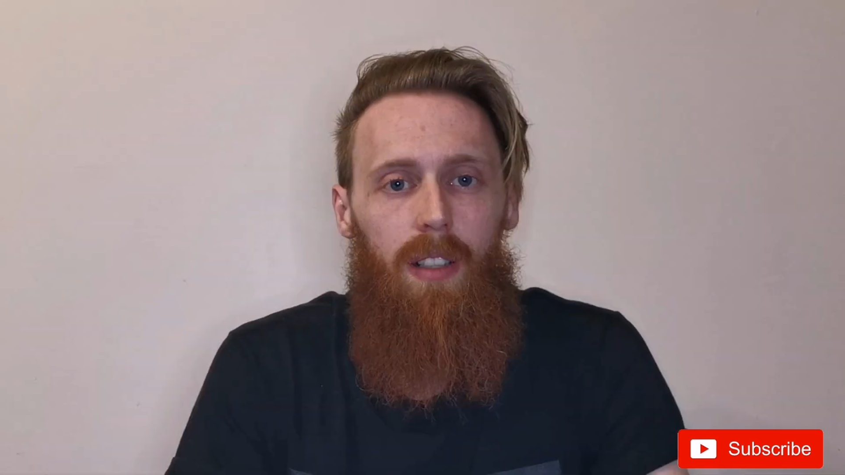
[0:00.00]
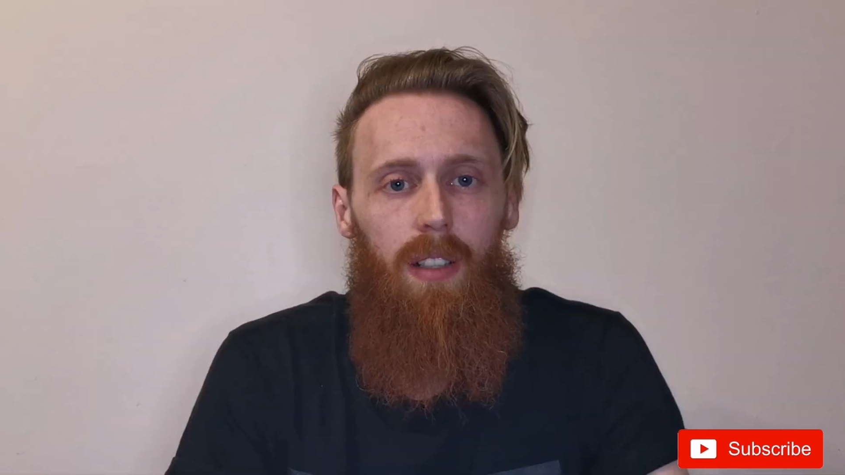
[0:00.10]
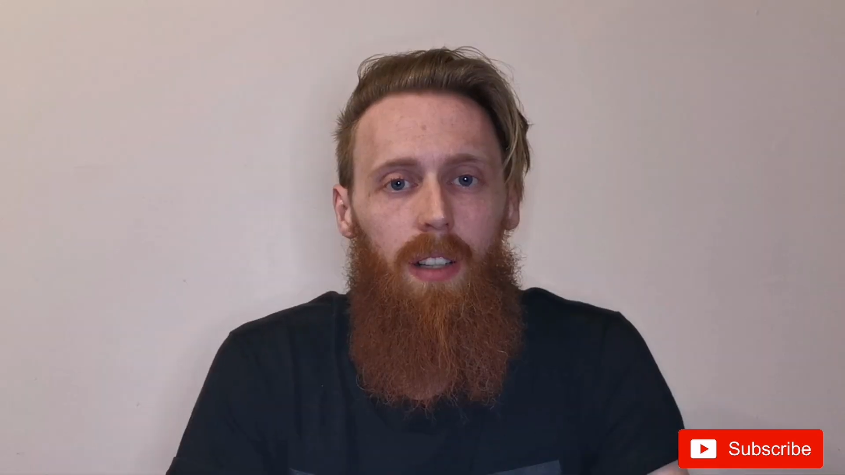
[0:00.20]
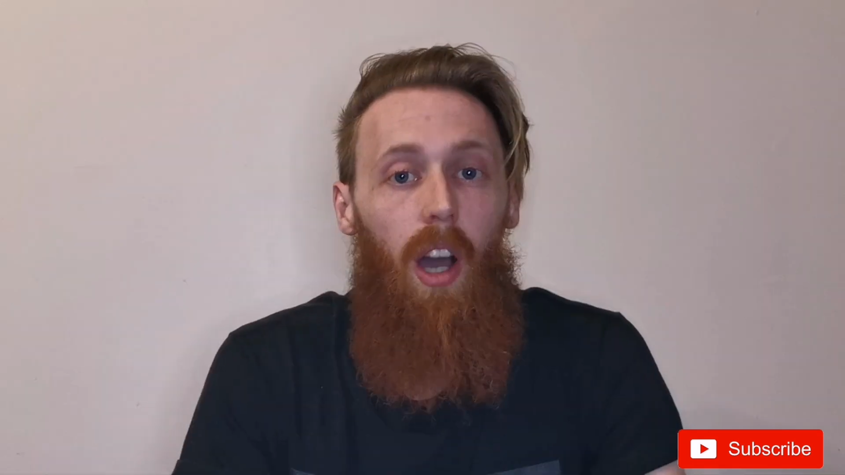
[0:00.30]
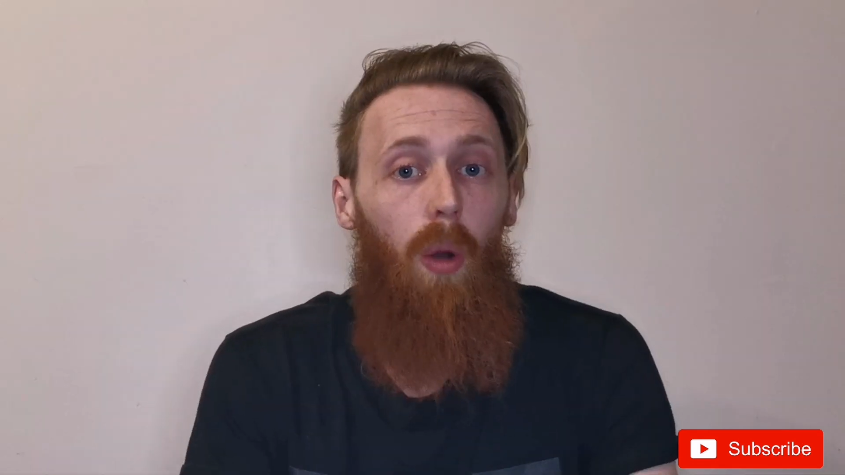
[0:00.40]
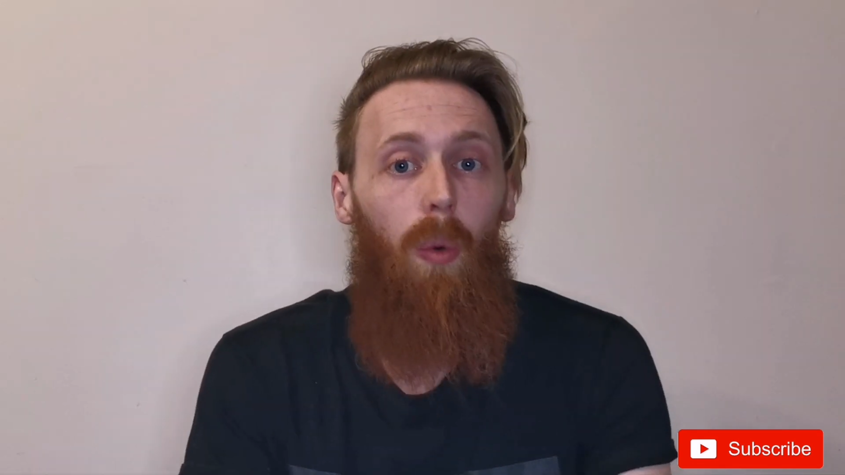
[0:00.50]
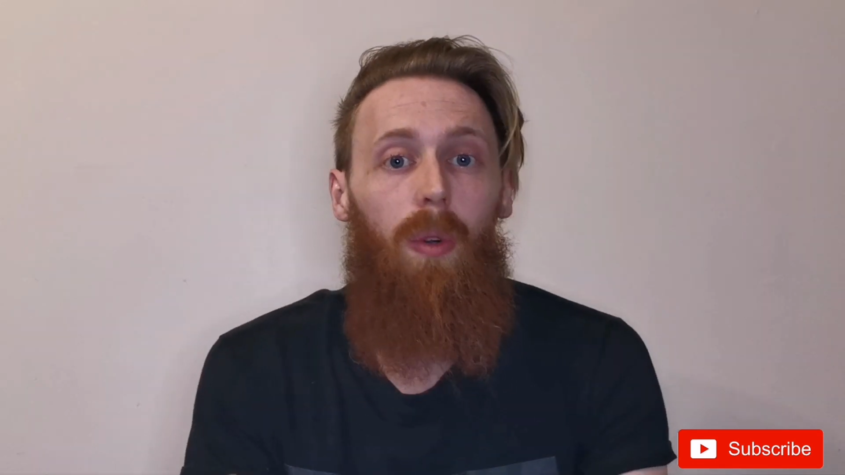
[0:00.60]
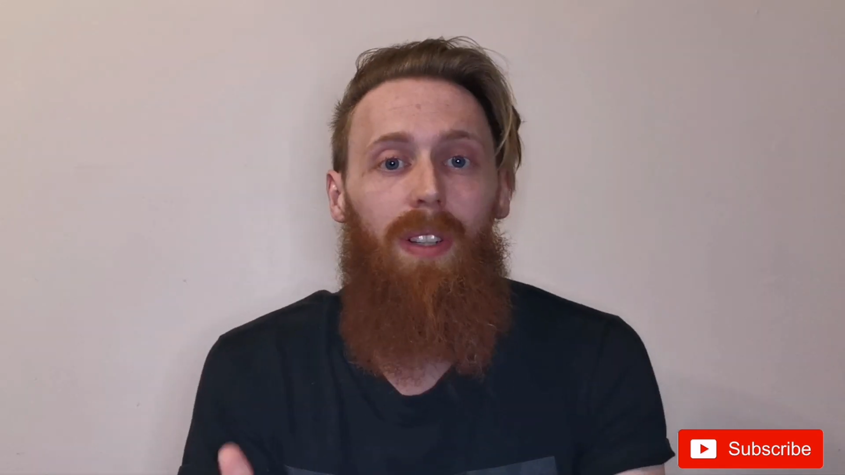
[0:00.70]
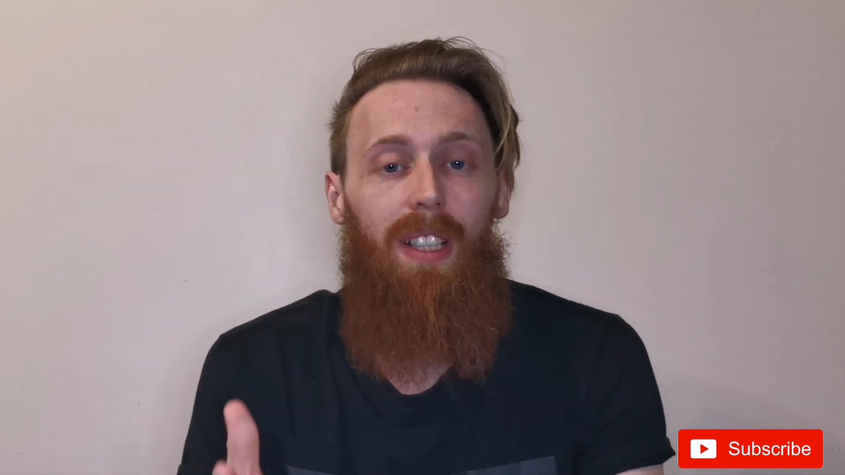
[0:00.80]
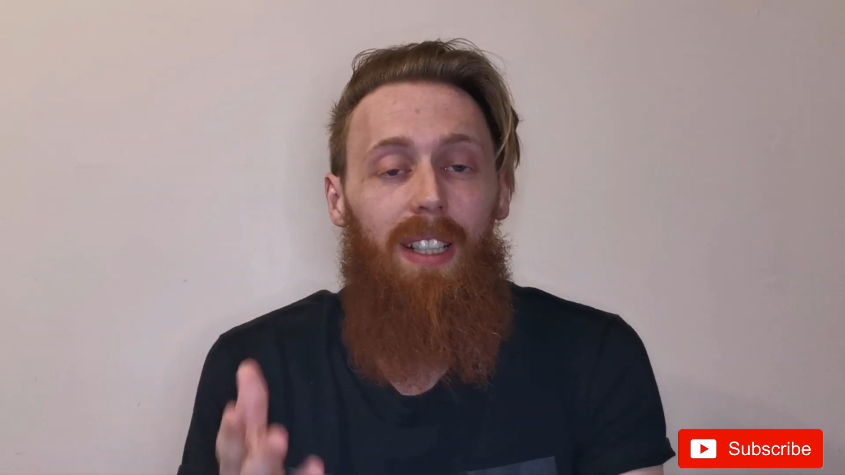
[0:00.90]
Oh,
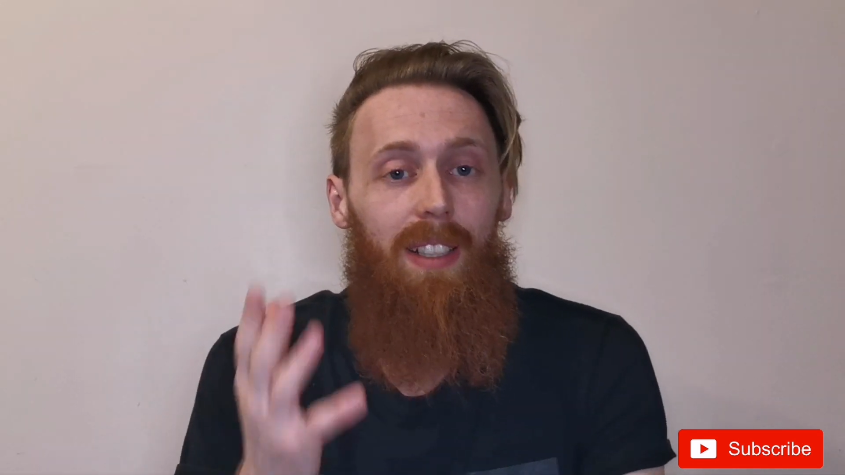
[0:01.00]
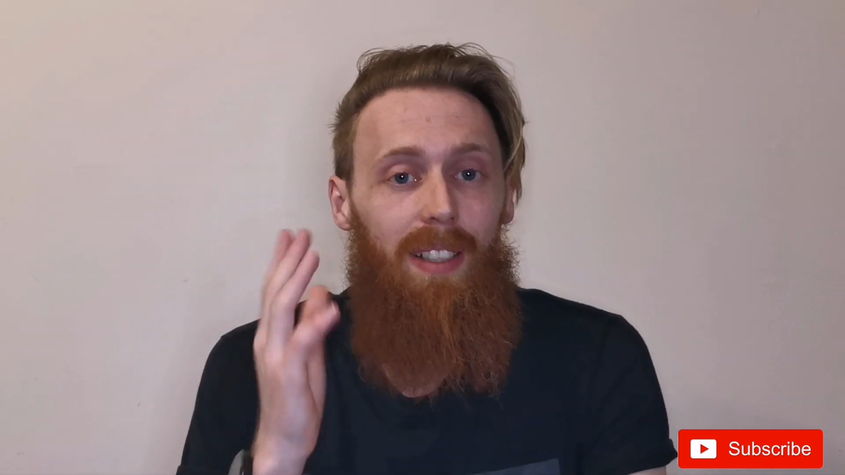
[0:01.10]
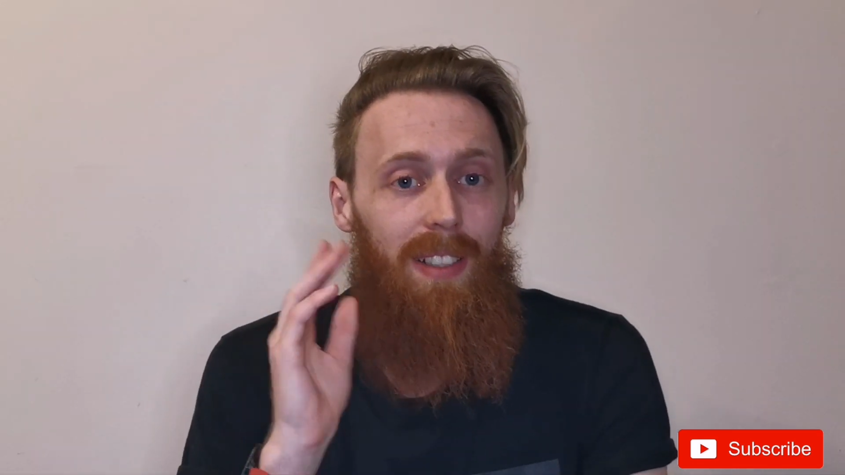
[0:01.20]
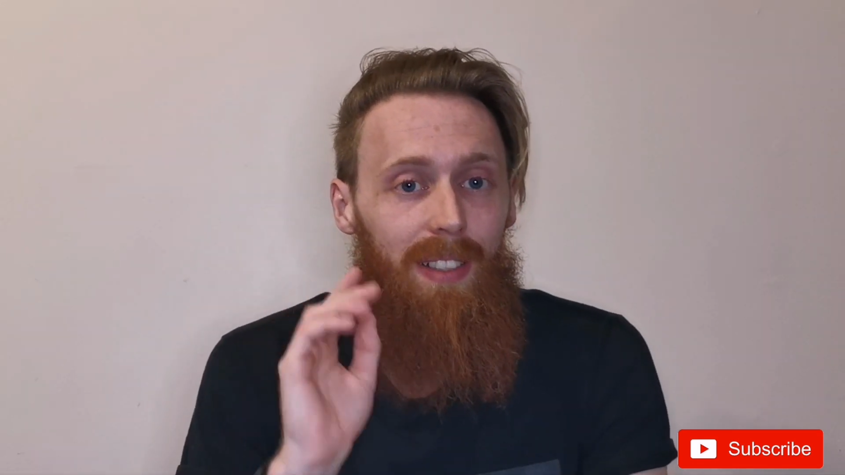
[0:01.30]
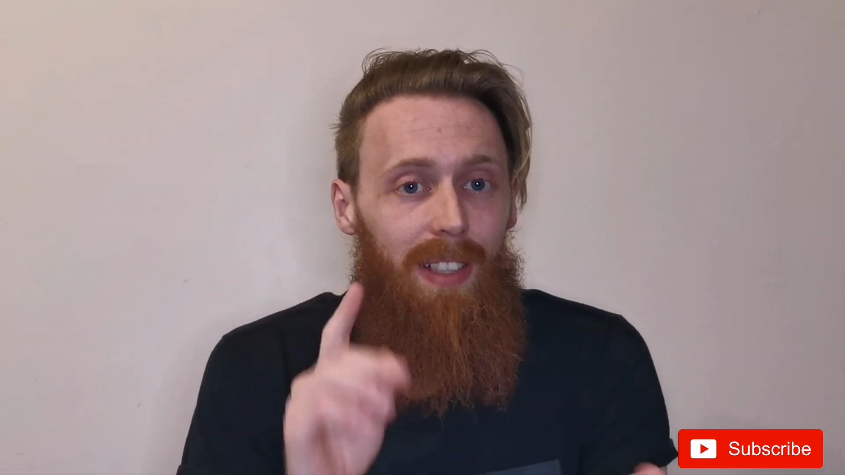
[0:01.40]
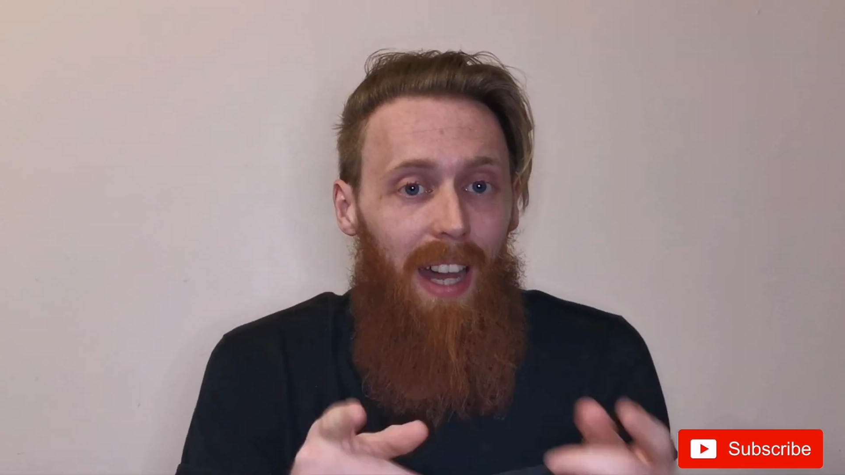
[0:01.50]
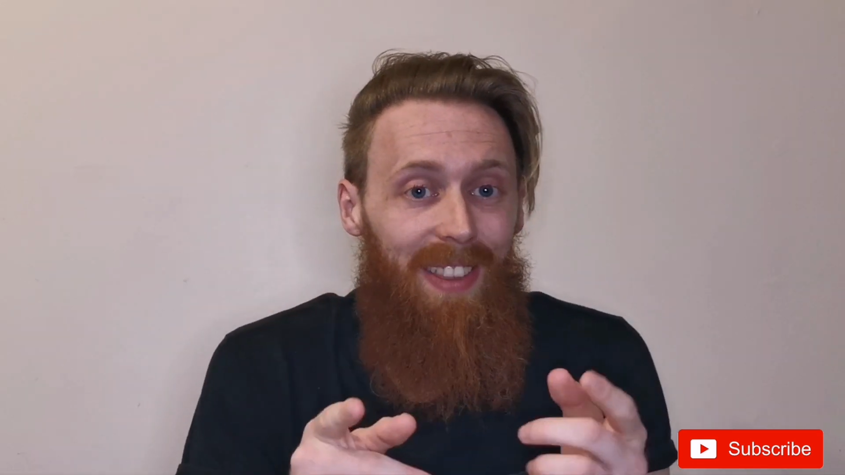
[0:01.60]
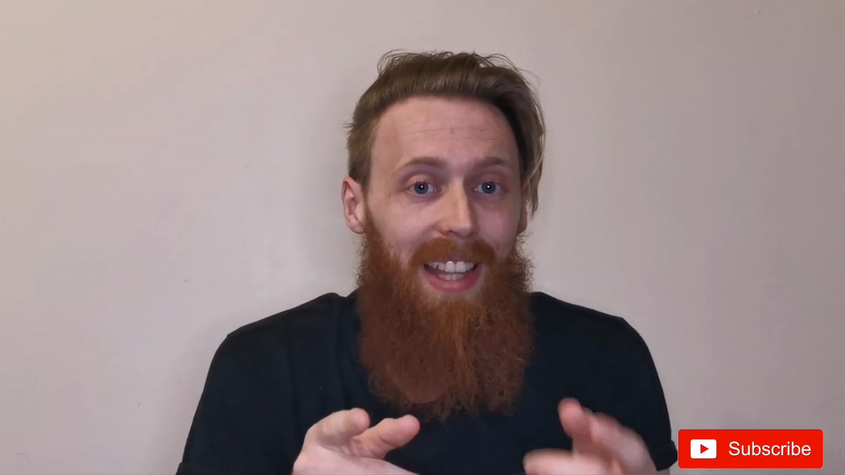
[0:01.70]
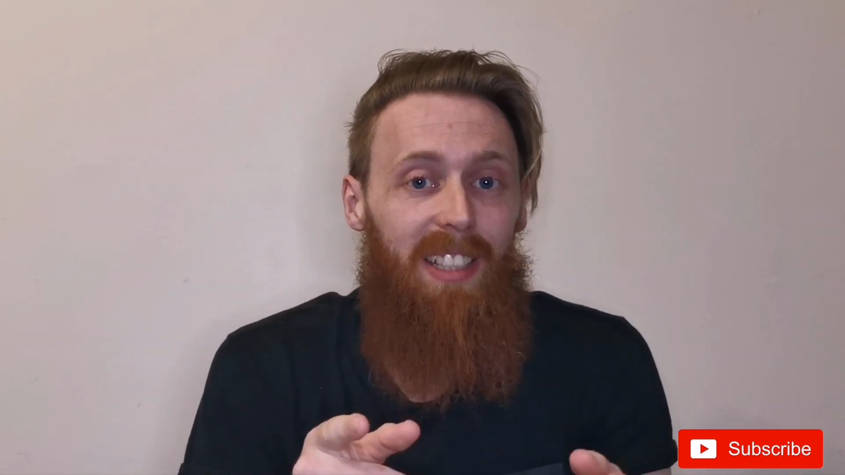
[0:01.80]
and let's